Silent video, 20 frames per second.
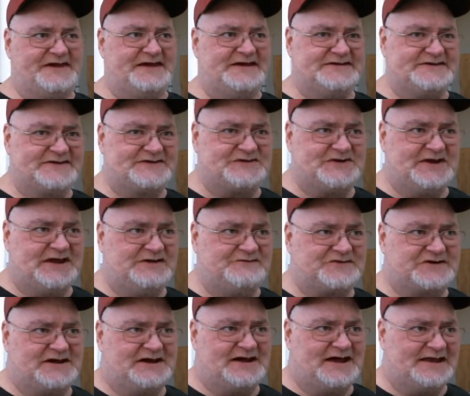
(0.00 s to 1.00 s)
me as a
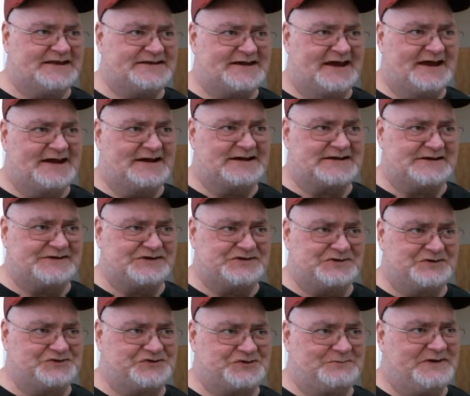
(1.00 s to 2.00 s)
saved contact on
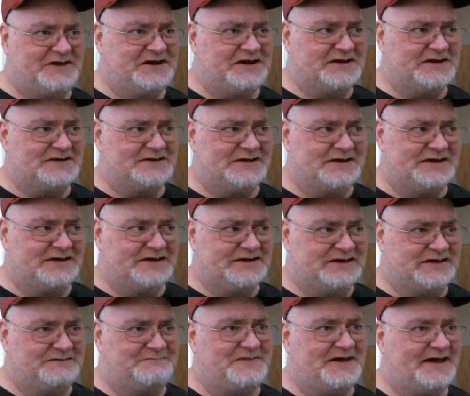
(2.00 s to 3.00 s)
social media
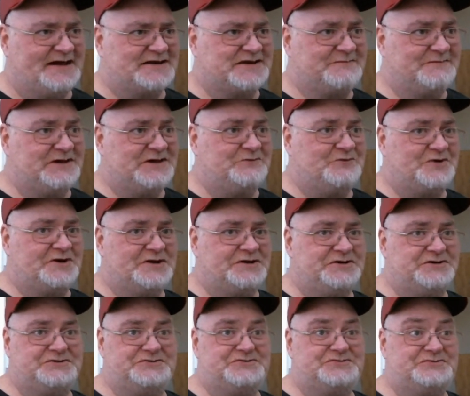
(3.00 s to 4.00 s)
and get back to me when
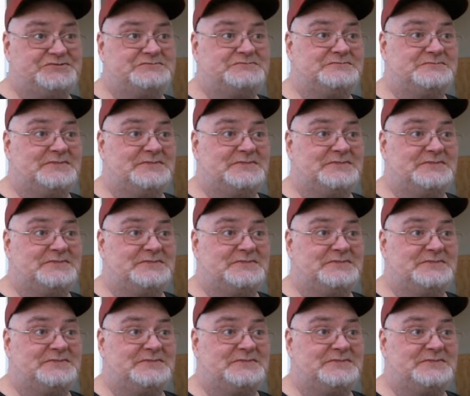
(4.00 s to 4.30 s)
you